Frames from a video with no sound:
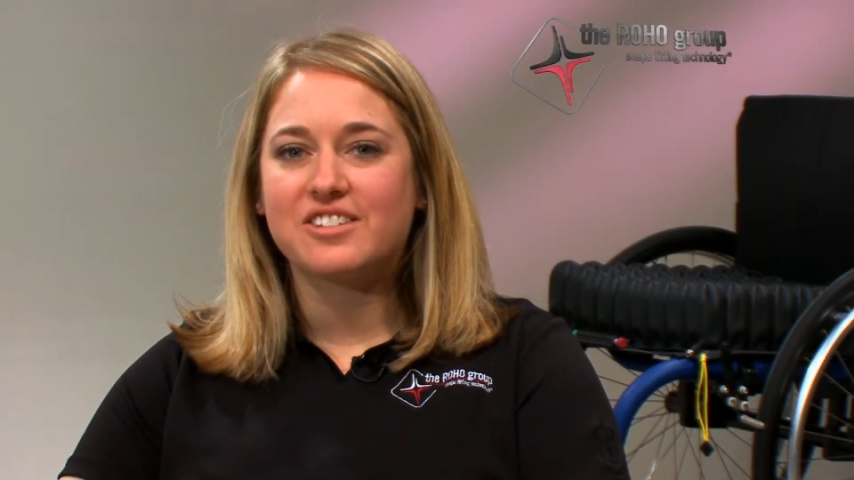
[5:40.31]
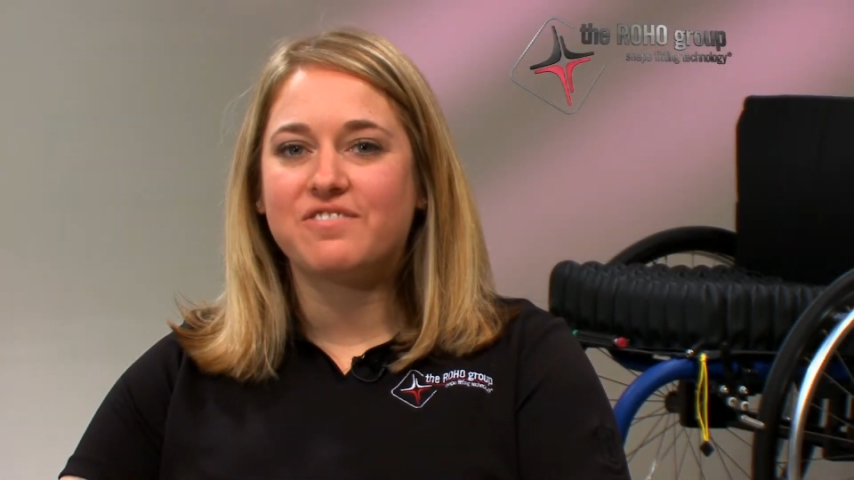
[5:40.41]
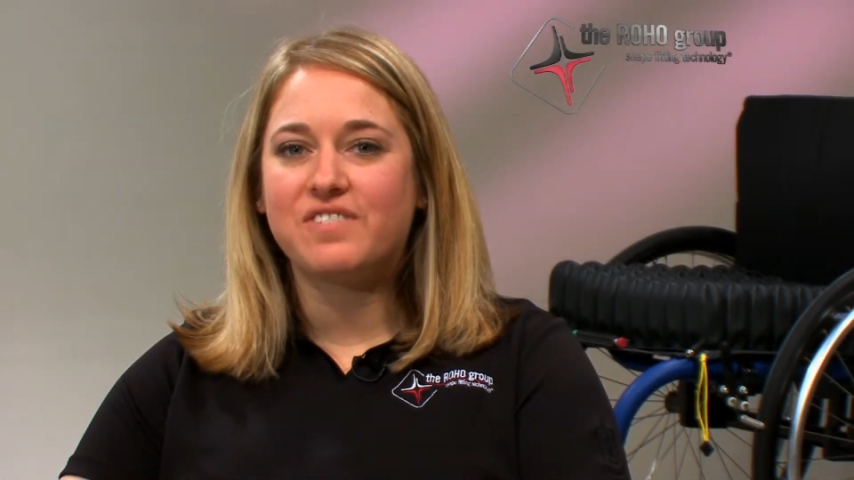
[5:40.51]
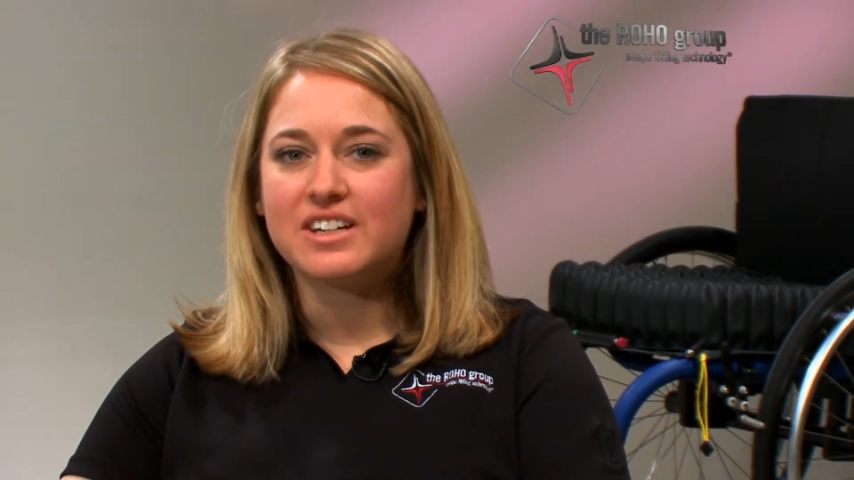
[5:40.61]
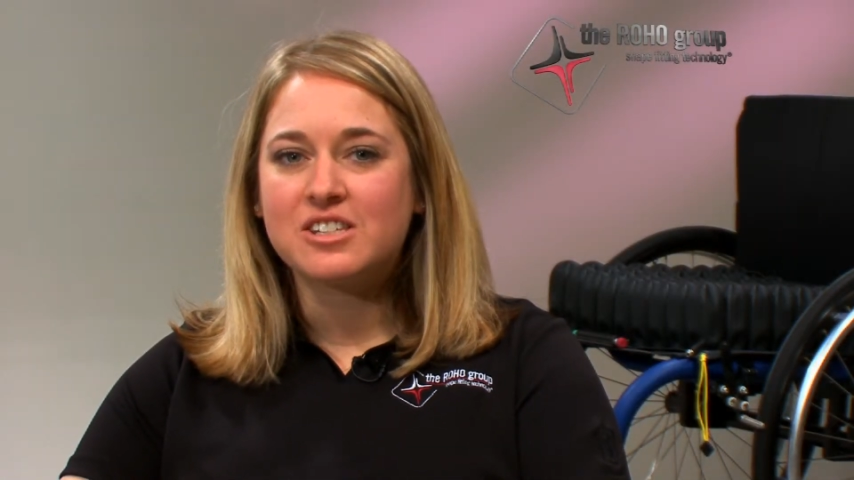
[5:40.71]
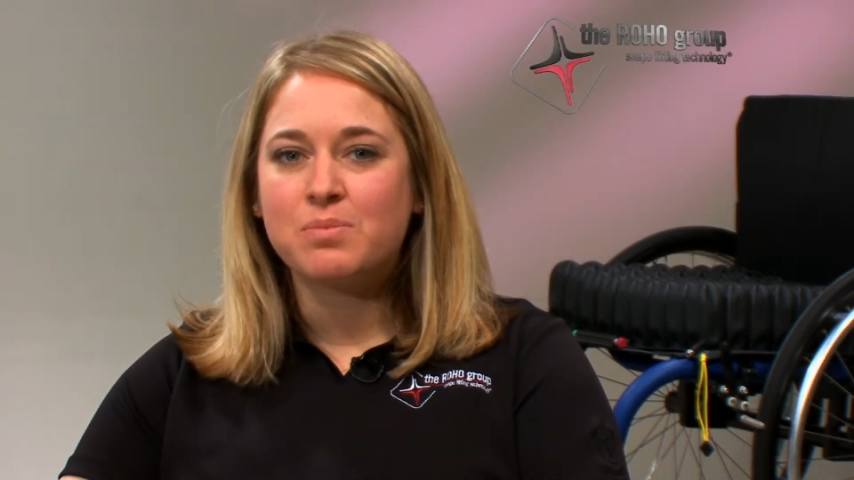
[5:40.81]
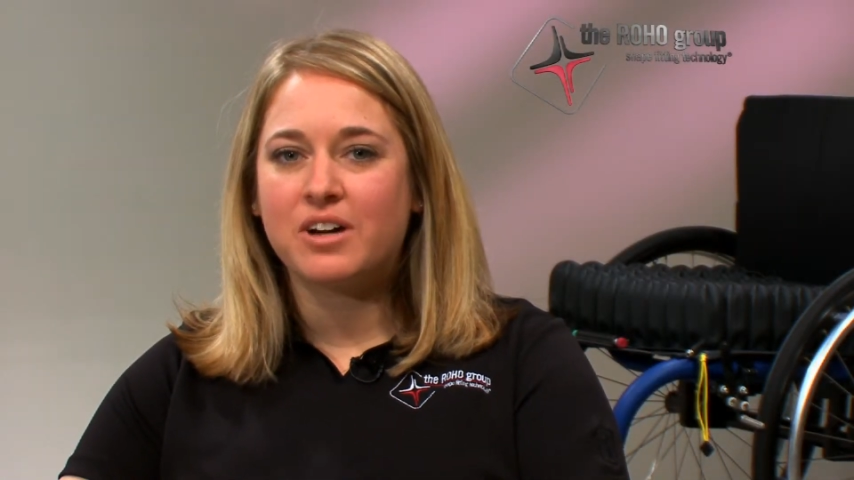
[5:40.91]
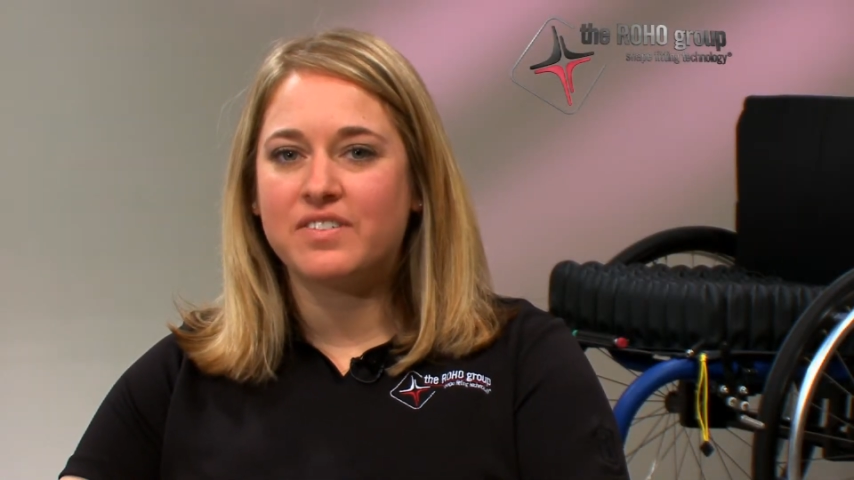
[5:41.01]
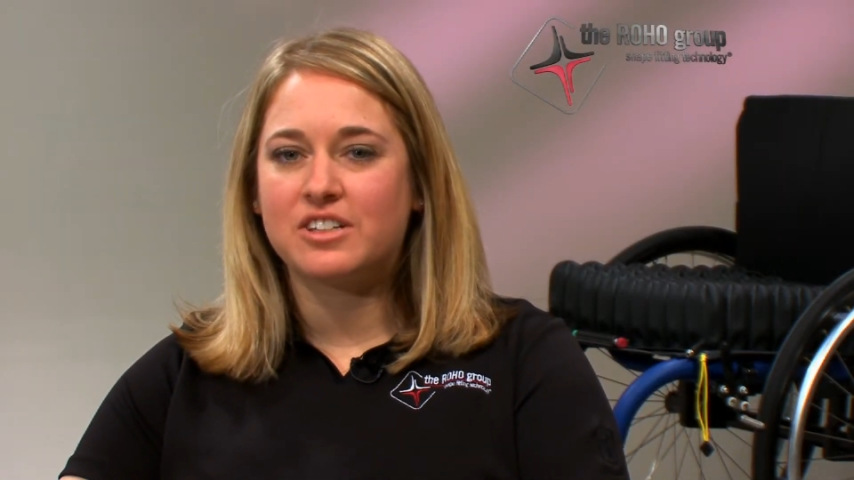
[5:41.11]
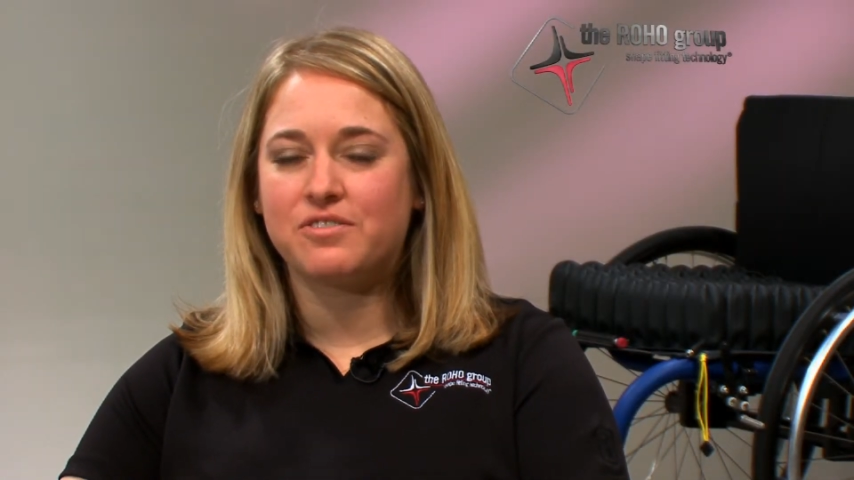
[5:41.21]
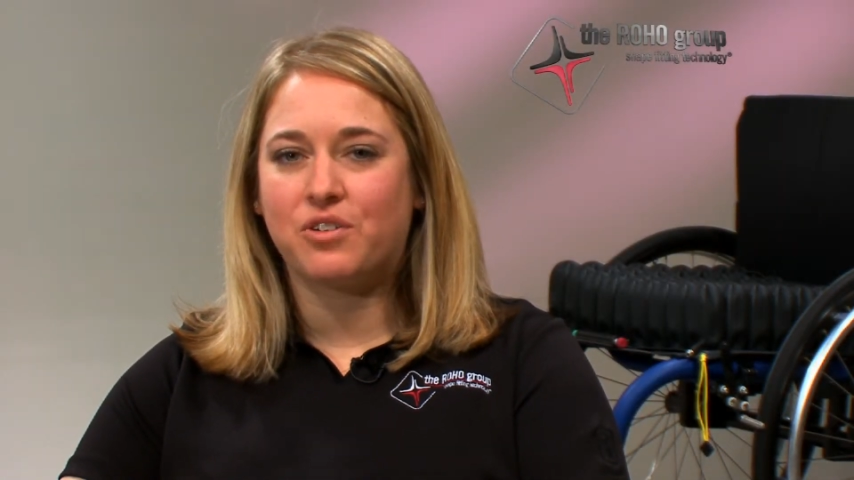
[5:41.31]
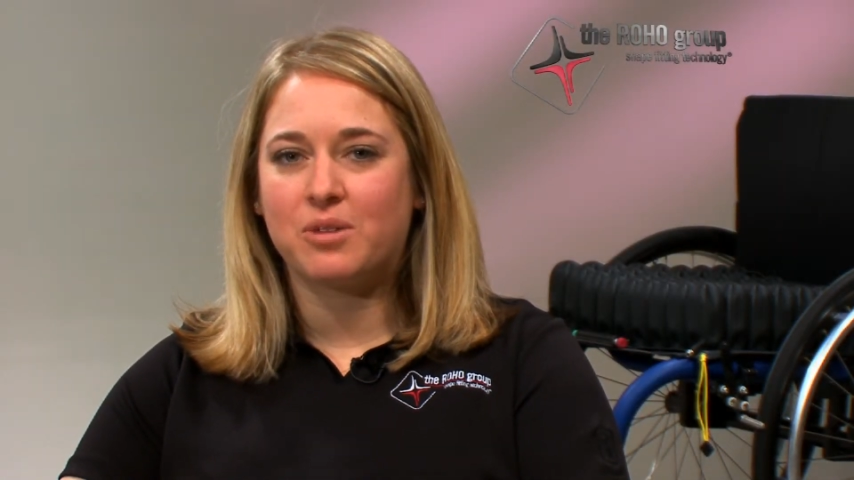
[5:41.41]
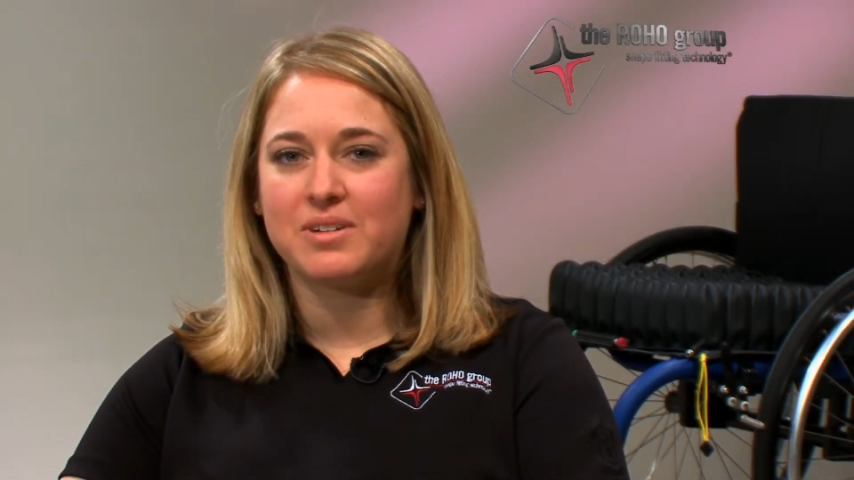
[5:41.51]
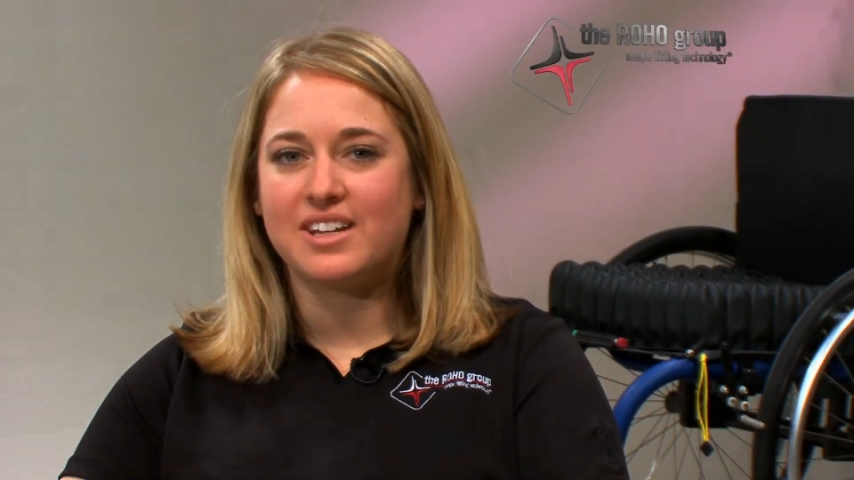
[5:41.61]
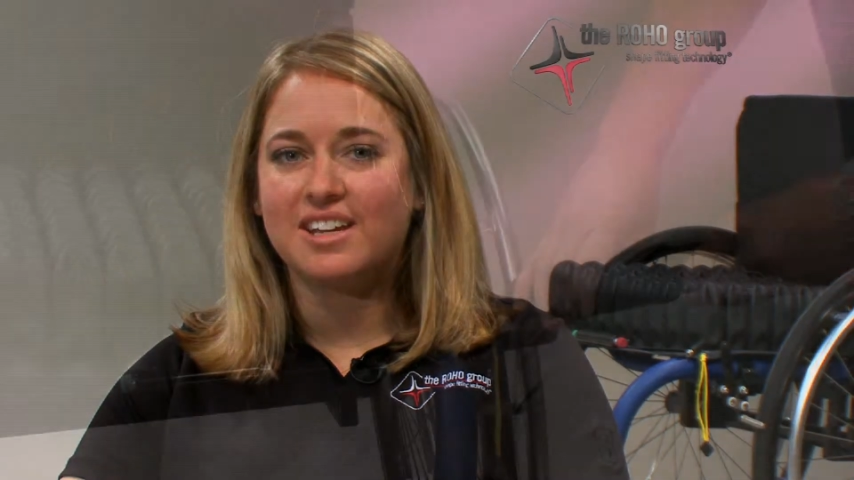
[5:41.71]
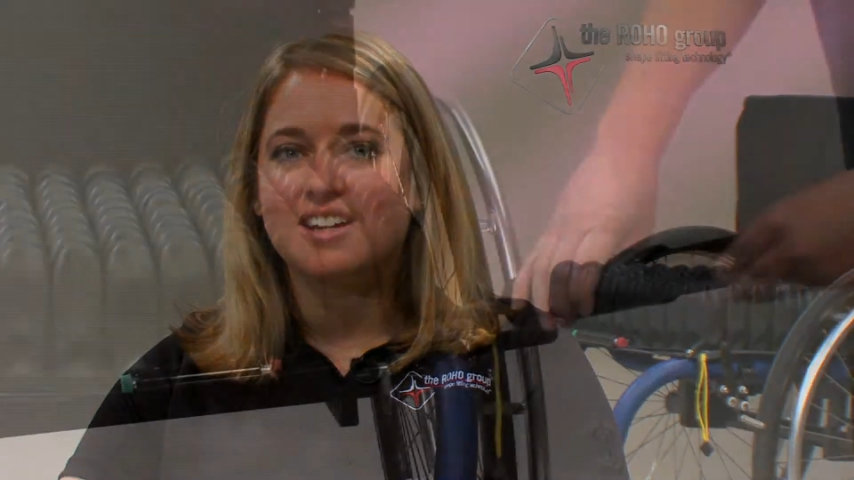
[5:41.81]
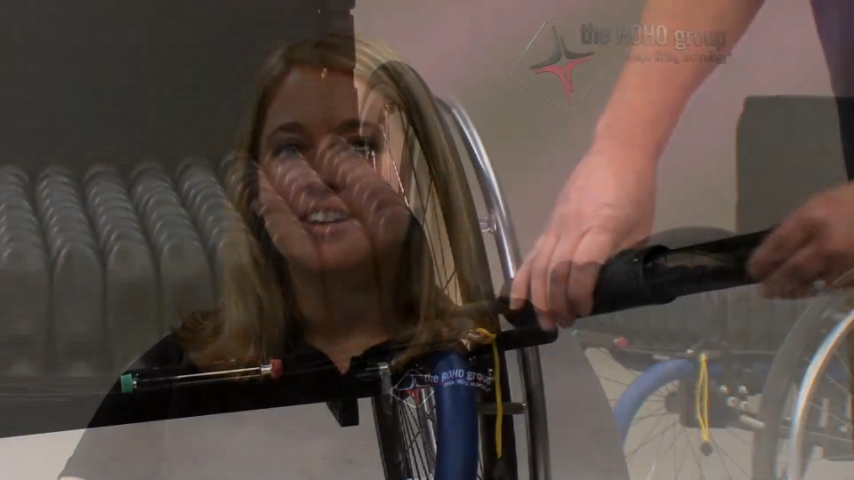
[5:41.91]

fixed pelvic deformity,